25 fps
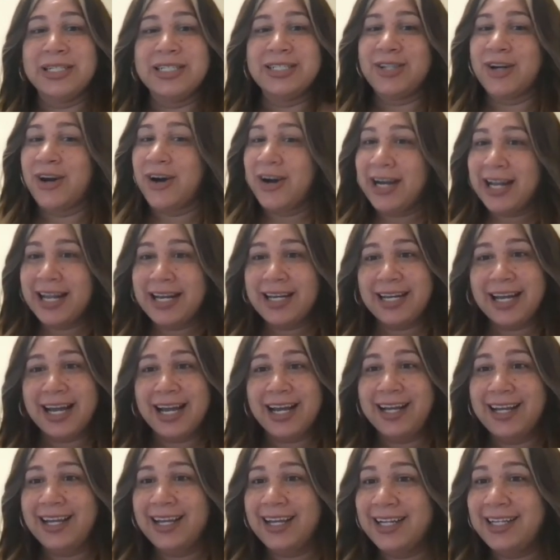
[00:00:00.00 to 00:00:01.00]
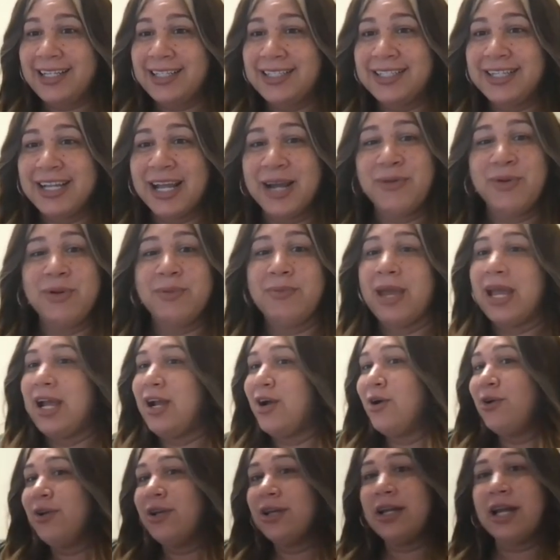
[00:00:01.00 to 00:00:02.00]
We start at nine and we may
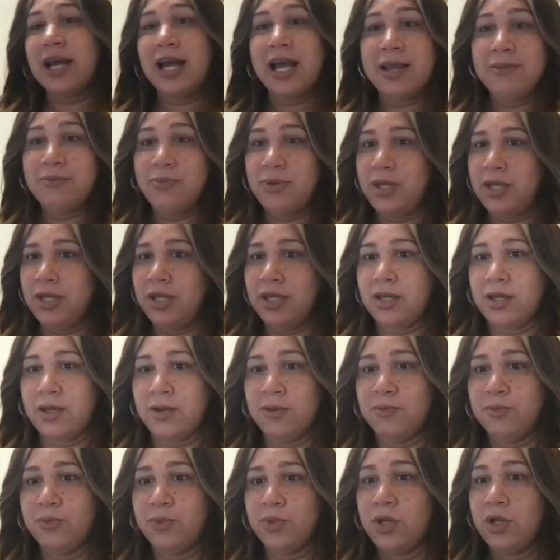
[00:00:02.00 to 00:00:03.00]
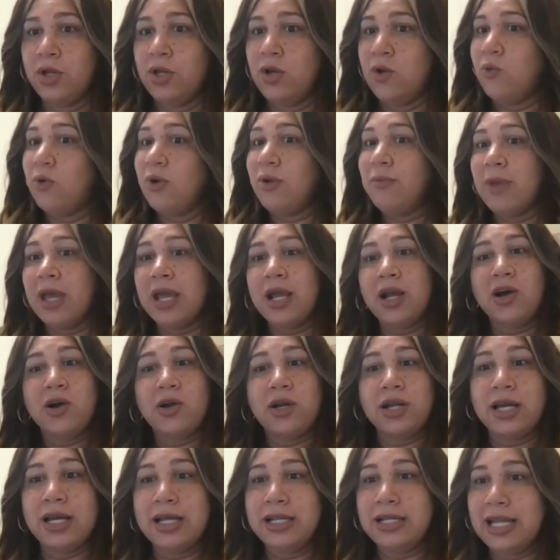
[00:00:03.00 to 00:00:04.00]
go to nine P M We may go
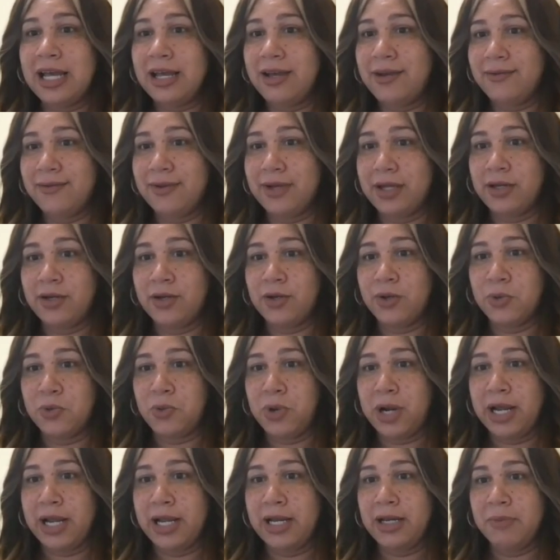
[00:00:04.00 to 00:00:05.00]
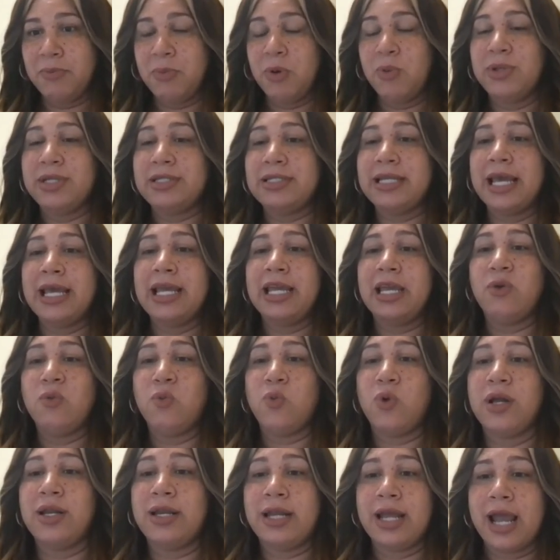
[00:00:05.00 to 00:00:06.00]
to eleven, right? But we take it
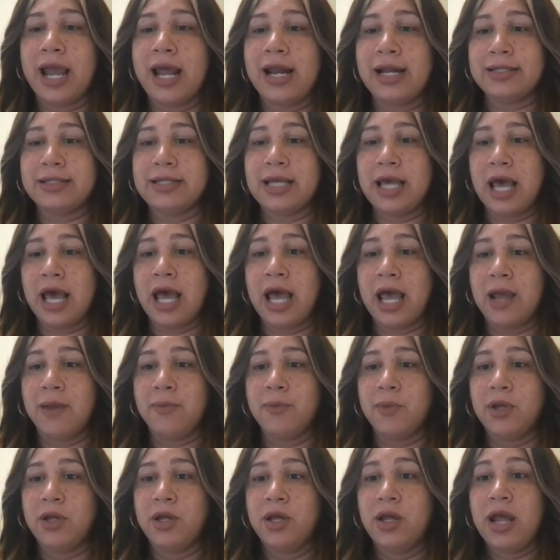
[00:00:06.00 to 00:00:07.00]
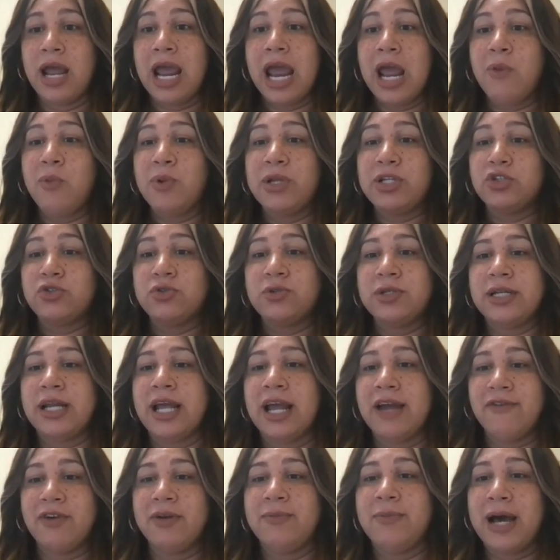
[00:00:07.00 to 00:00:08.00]
one day at a time and we treat
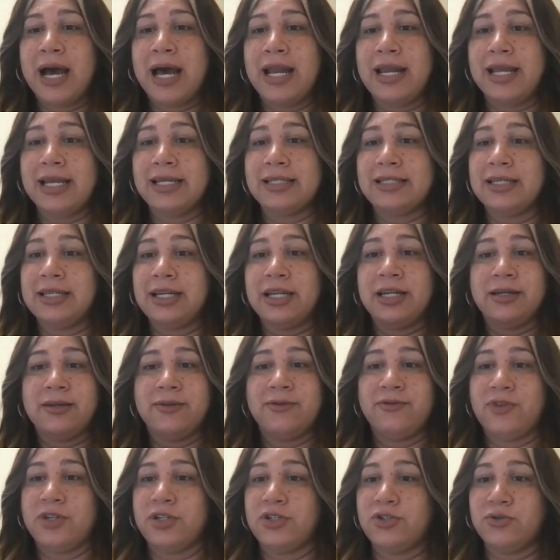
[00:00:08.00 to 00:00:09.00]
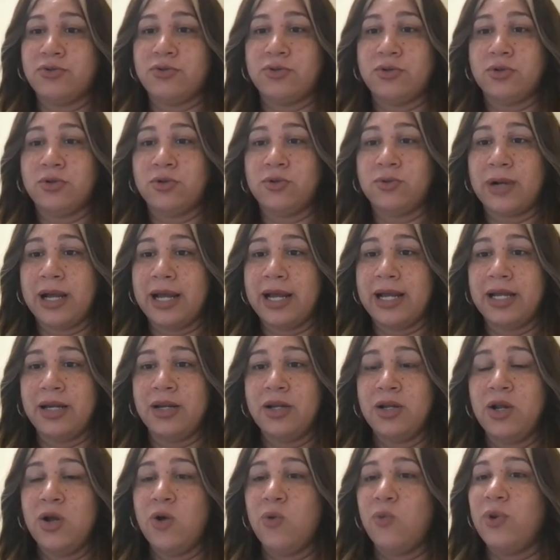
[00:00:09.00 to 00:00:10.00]
everybody as an individual,
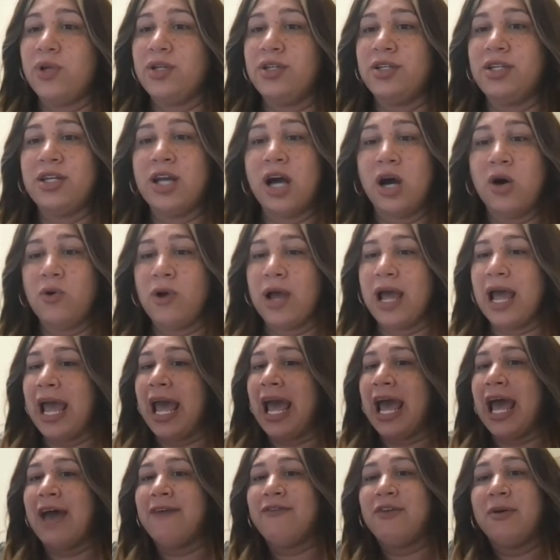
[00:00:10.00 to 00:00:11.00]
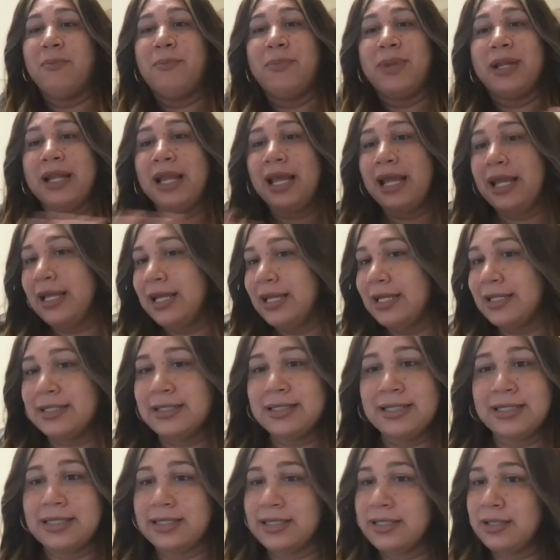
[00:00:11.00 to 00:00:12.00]
right? We don't have a blanket
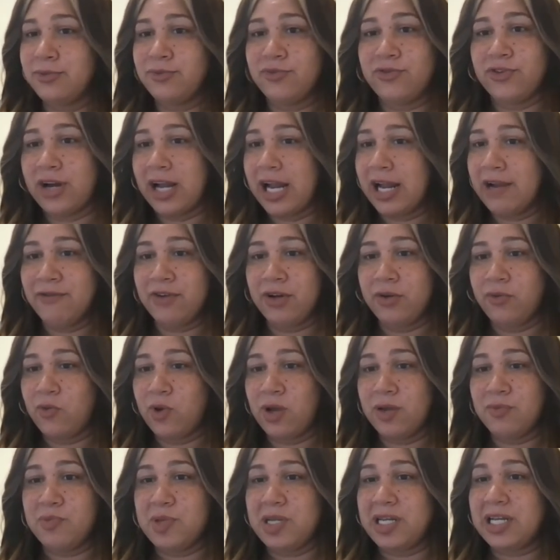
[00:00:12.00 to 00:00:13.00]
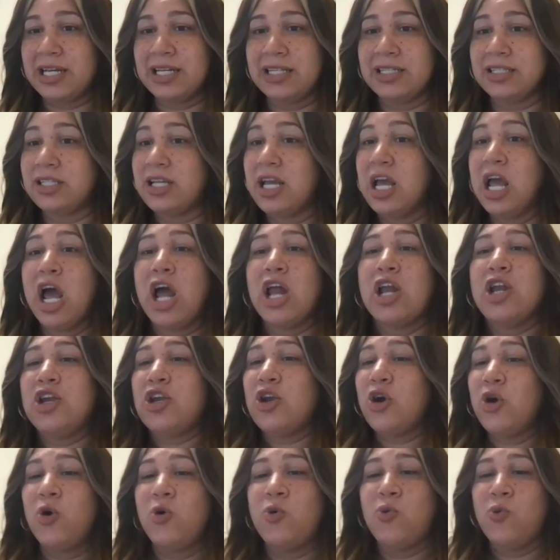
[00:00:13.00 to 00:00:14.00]
system for everyone because
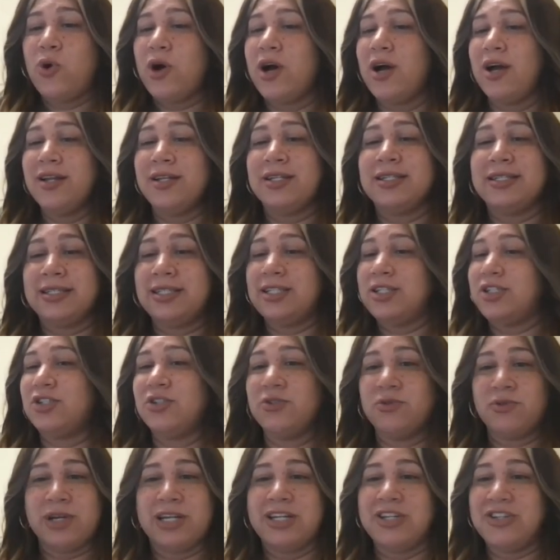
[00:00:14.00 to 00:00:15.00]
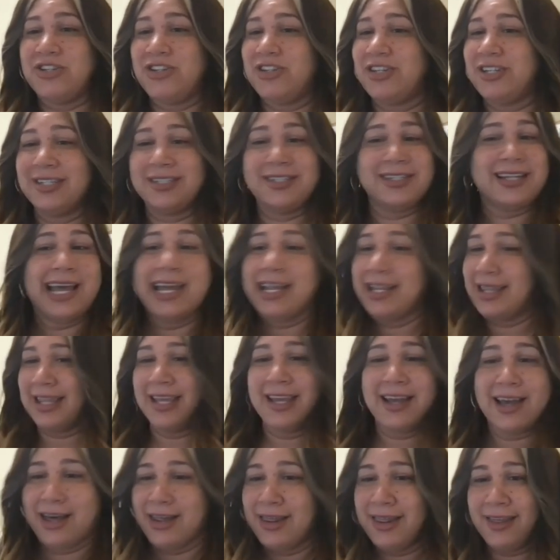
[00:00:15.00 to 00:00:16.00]
no one situation is like
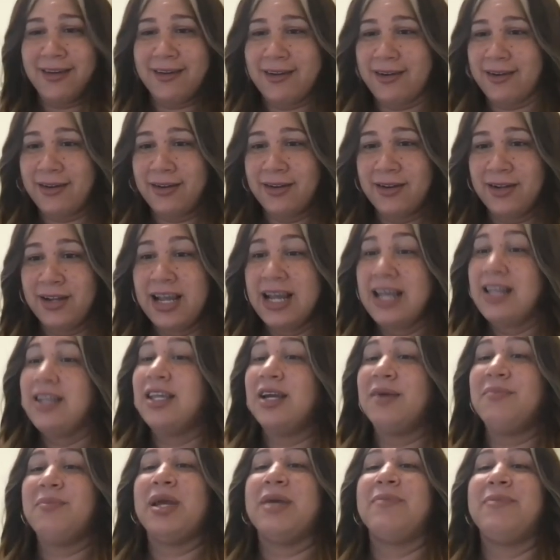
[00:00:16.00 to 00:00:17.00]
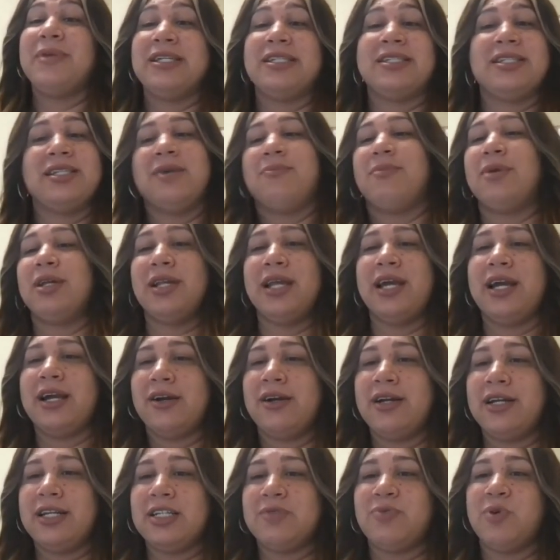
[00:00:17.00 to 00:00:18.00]
the other. There may be
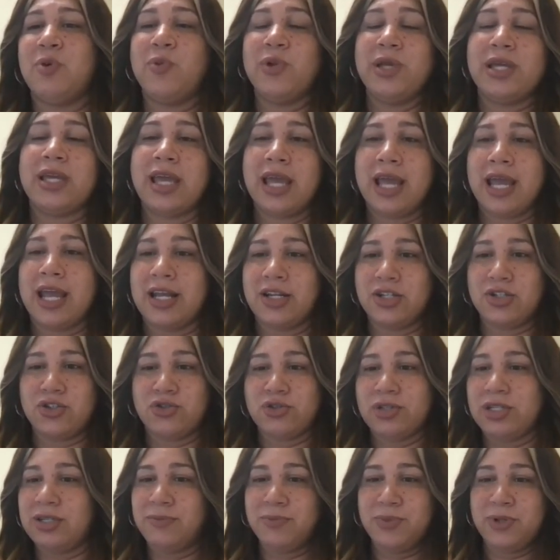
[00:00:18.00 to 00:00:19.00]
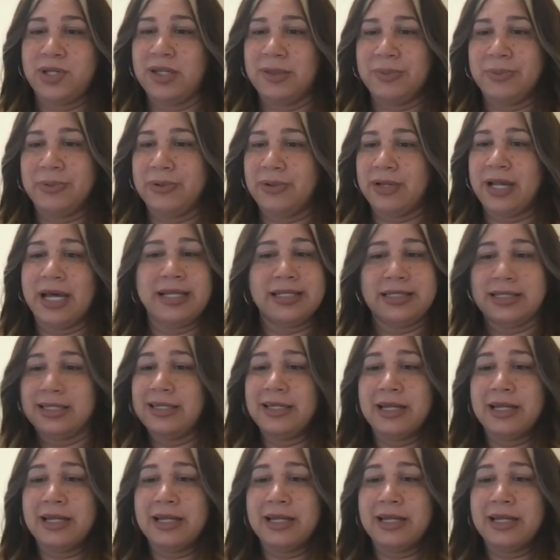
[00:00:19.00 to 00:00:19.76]
similarities, but we can't treat people as a